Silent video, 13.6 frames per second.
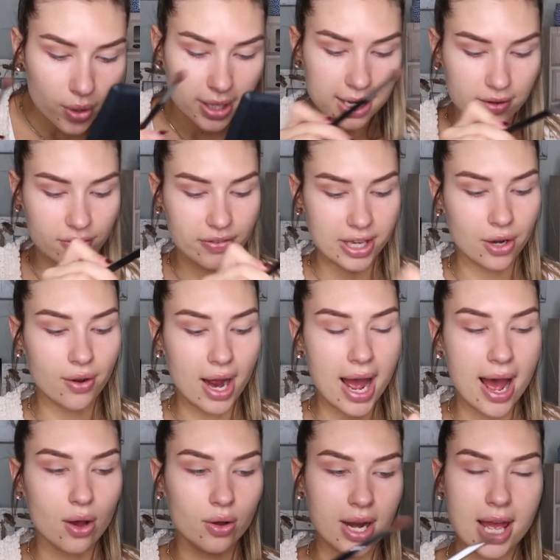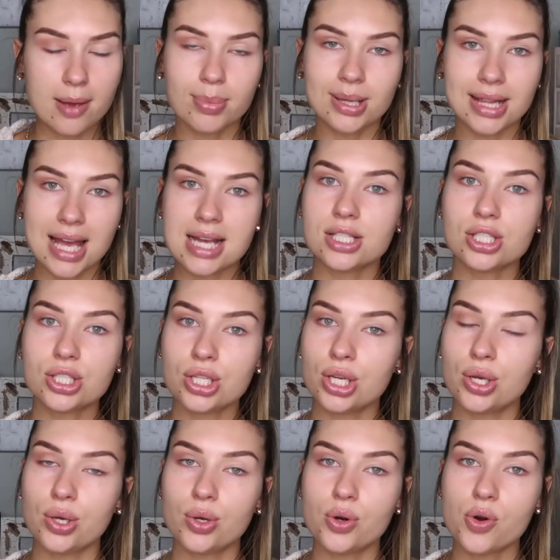can figure out a place
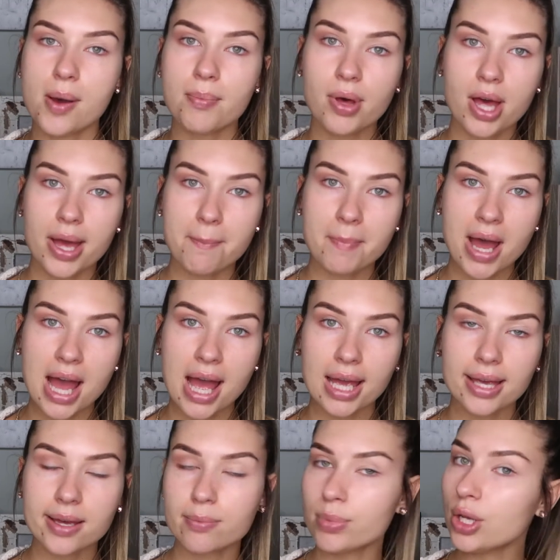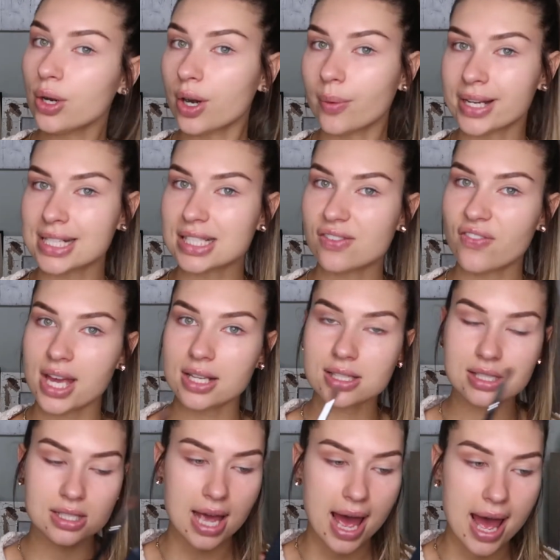to put my computer when it's
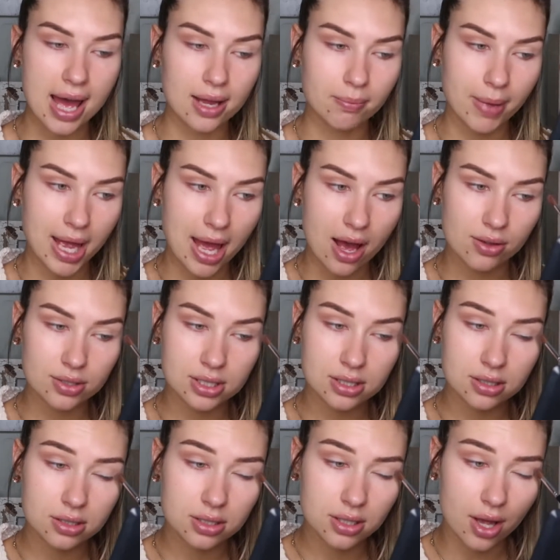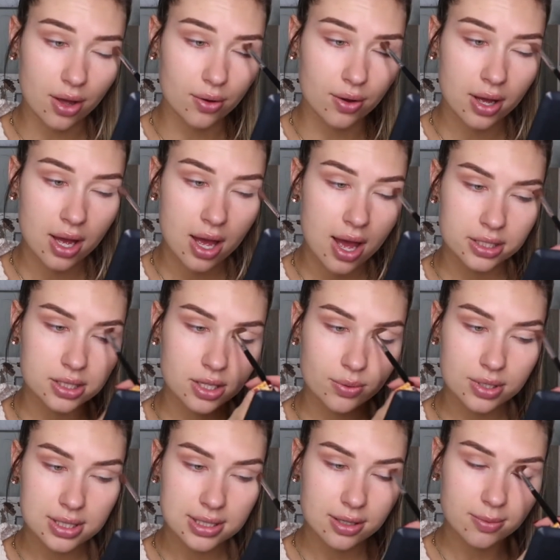fixed at my house. So we'll
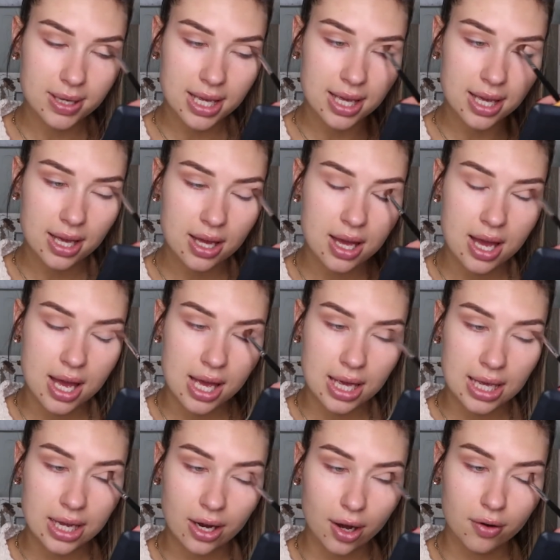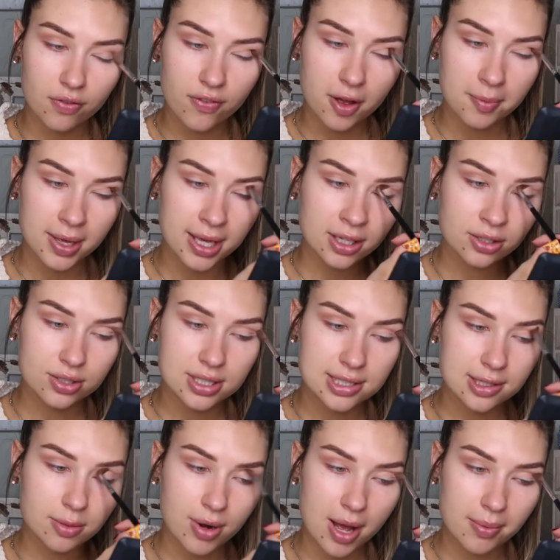still be here filming. You'll
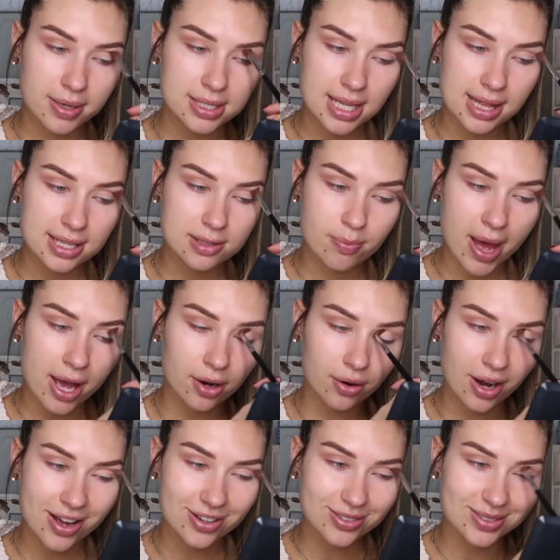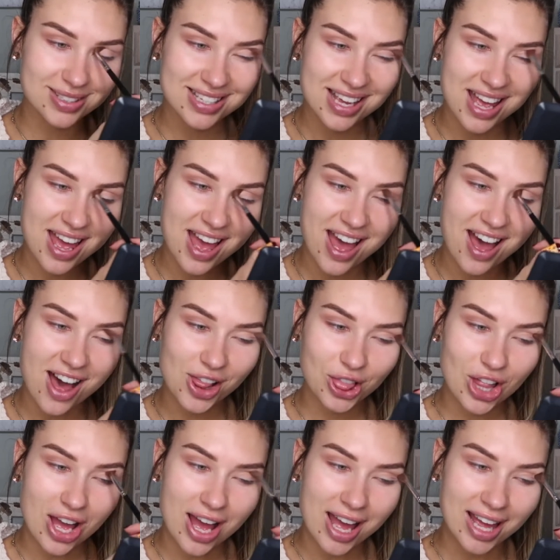still probably see this background a
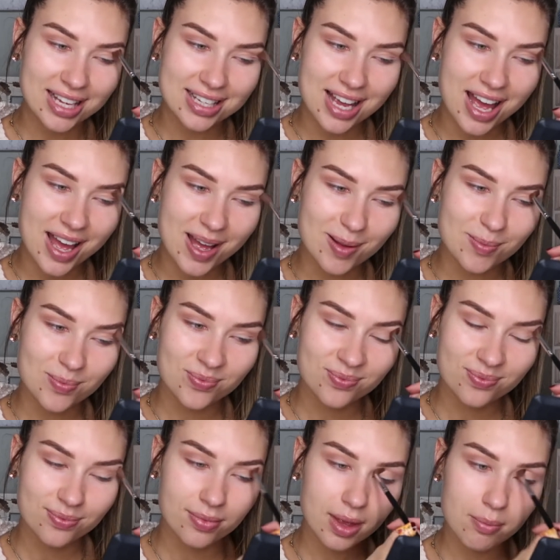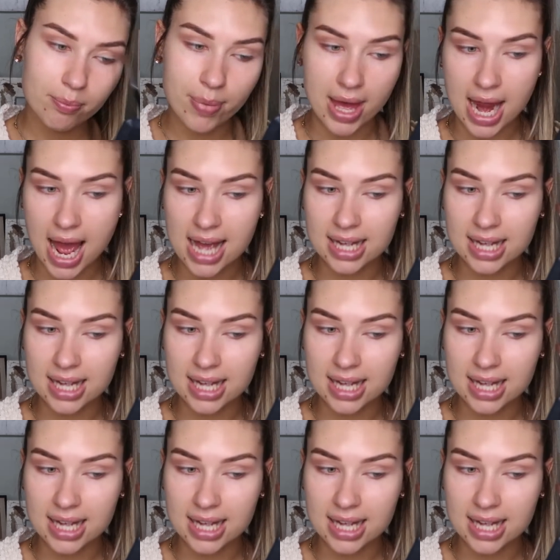lot. But